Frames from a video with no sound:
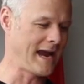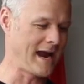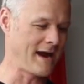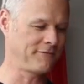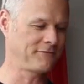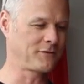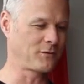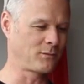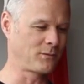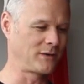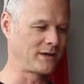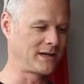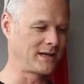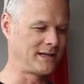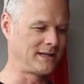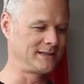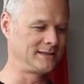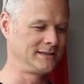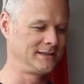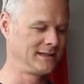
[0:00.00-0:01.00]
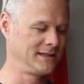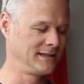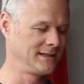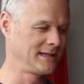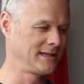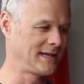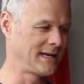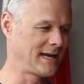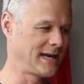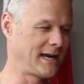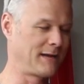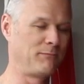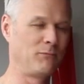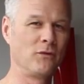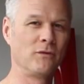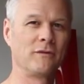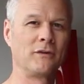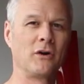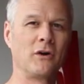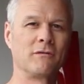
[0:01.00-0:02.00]
After we're done and
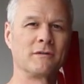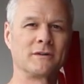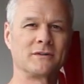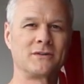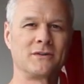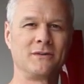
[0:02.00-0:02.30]
moving over